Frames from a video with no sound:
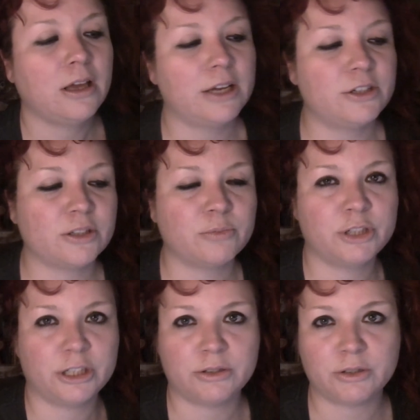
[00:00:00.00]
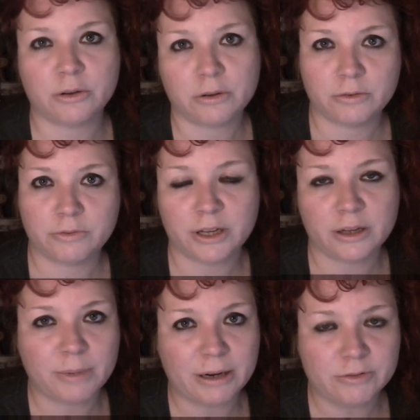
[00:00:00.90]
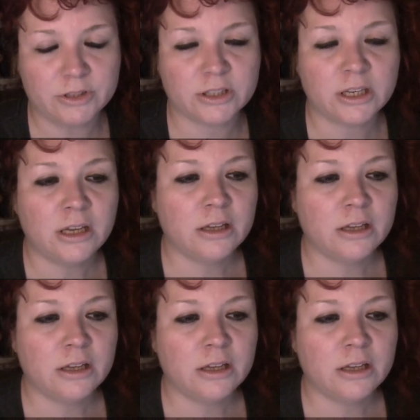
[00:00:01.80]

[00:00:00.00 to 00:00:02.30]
it doesn't produce over amounts.